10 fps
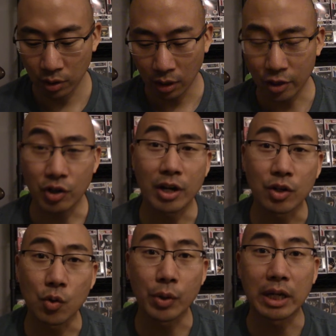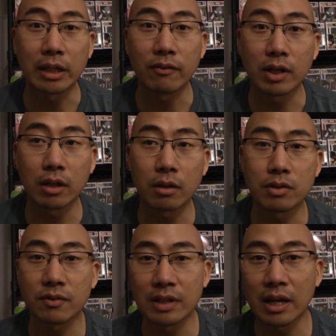try to do weekly videos,
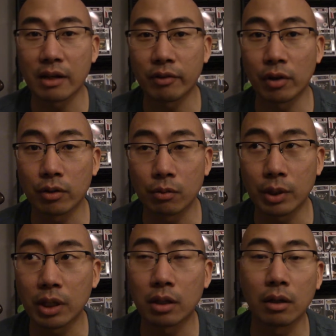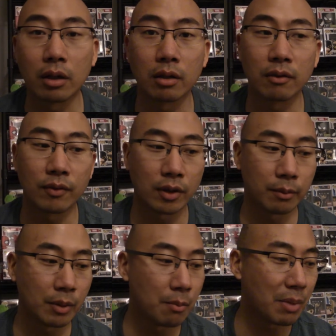if not every other week, of
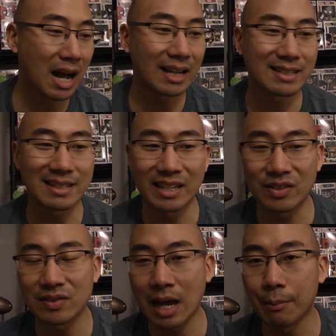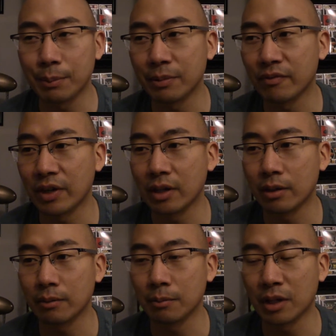unboxings, comic book
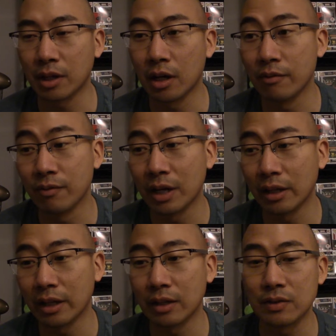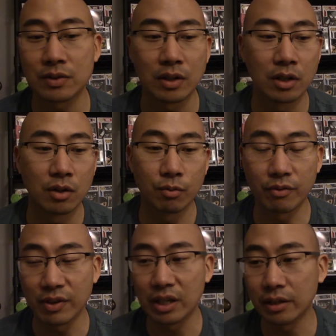unveilings,
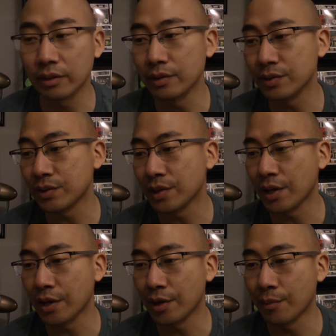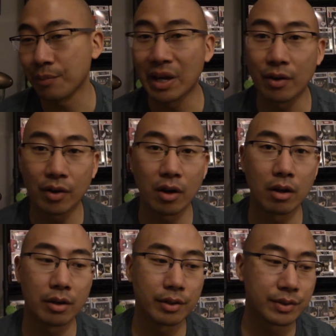reveals, mail
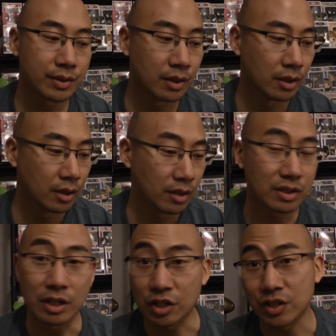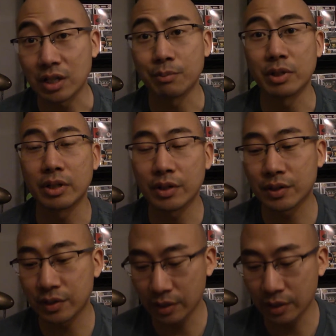calls, CGC books,